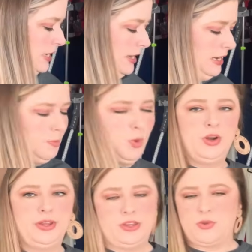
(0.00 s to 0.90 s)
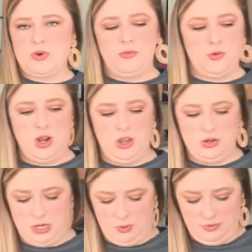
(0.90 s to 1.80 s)
any more than $3 or
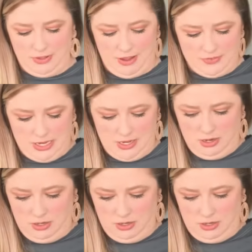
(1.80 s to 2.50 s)
$4, I would have left it.